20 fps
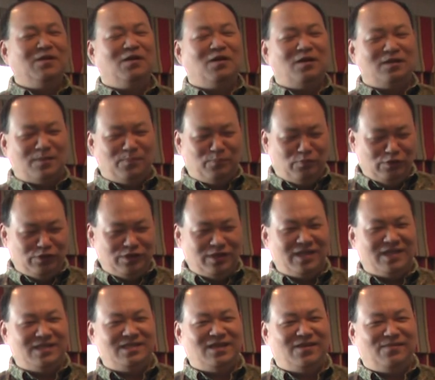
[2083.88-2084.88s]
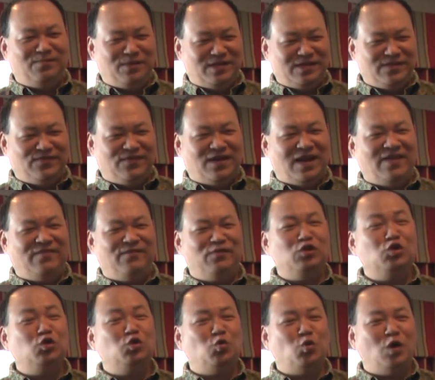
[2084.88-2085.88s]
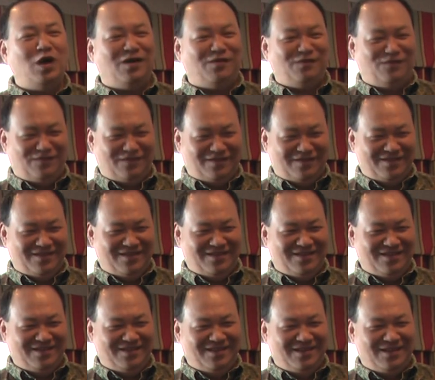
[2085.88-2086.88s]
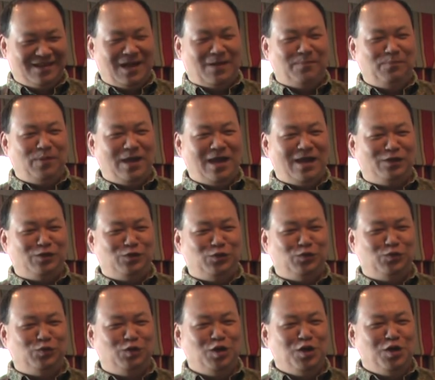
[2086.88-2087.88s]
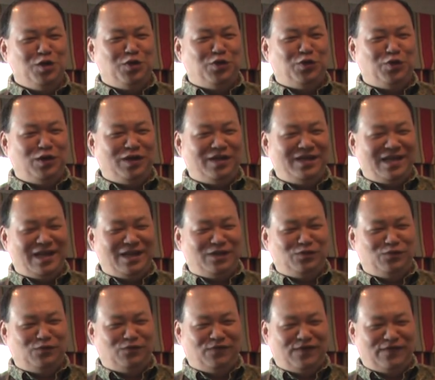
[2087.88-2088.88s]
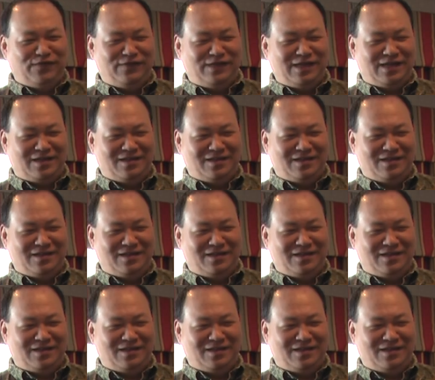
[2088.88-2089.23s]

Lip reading: On the bushing itself plus 5, 12, compared to 38 to 50.